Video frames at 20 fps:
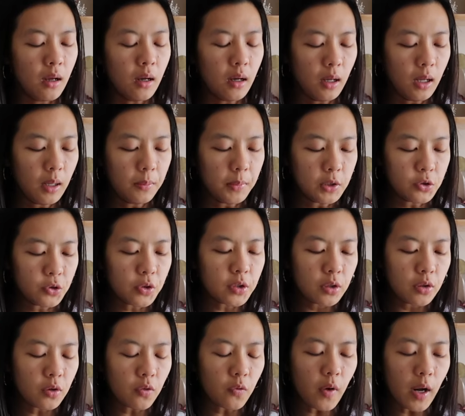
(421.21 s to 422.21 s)
and
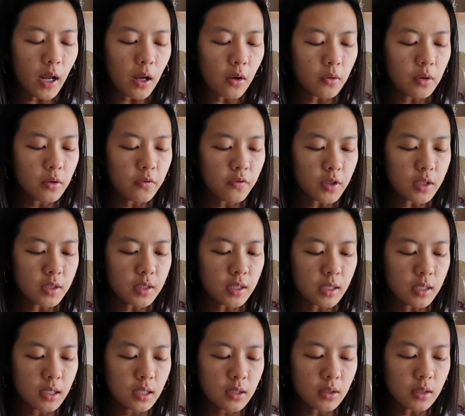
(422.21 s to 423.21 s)
joined the round
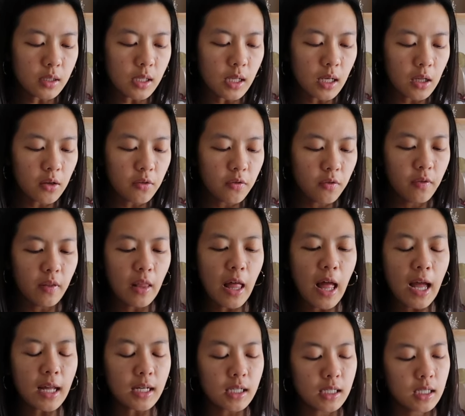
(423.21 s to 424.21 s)
versus knitting
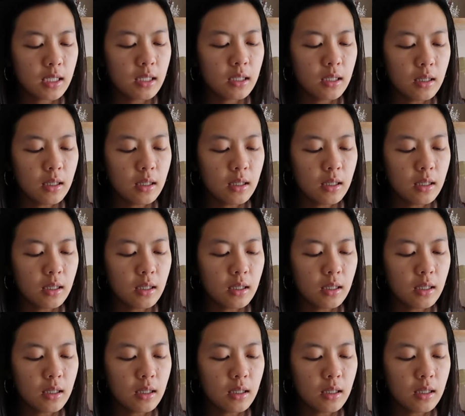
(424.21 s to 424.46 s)
flat